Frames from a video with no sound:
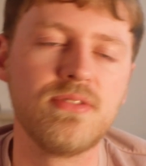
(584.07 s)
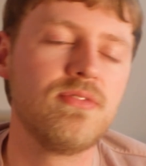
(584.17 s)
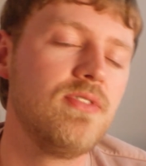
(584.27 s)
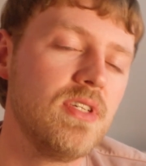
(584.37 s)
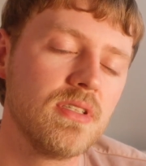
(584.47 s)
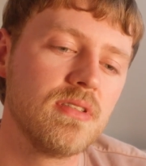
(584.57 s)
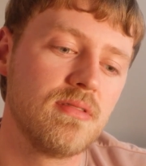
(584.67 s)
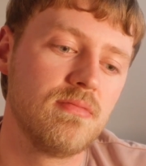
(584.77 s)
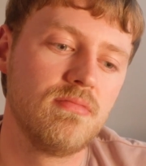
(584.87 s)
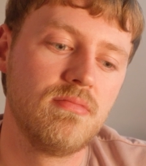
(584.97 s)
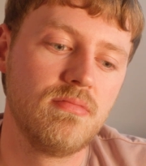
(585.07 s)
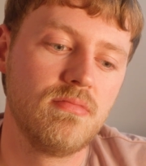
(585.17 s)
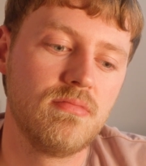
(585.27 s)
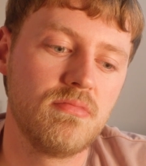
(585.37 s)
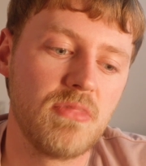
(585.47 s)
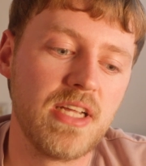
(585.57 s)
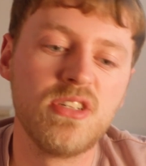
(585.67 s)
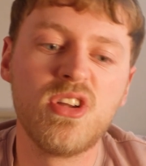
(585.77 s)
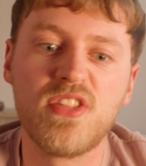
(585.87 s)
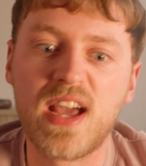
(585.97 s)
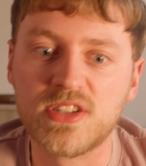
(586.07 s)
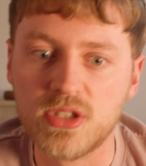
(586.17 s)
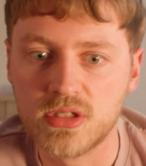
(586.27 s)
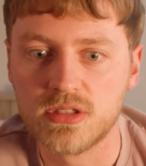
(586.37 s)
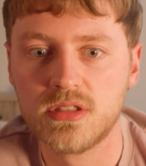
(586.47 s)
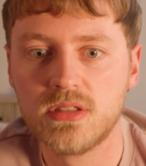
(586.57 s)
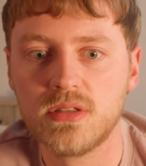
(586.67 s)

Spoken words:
You feel like you're not that good,